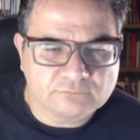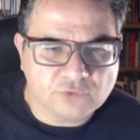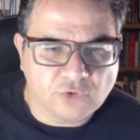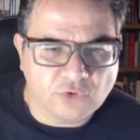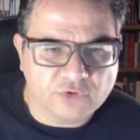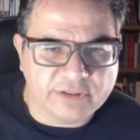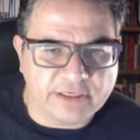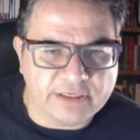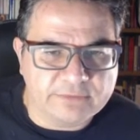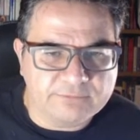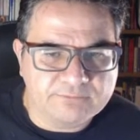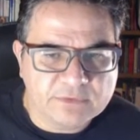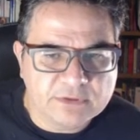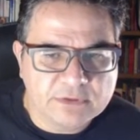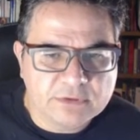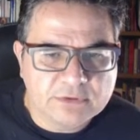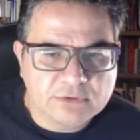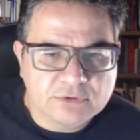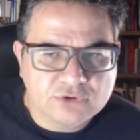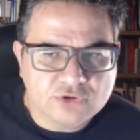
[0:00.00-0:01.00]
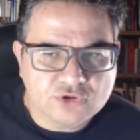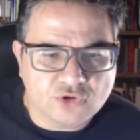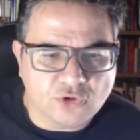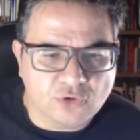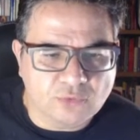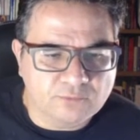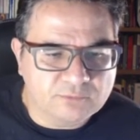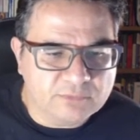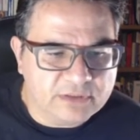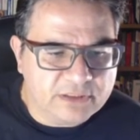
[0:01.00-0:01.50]
Okay,
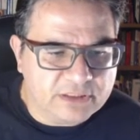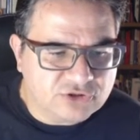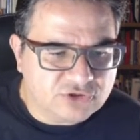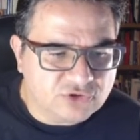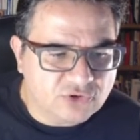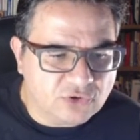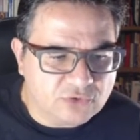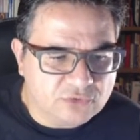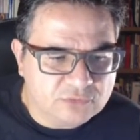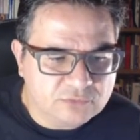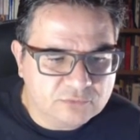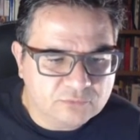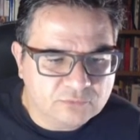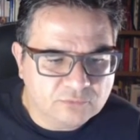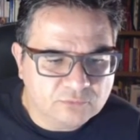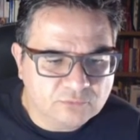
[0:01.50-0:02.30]
so let's go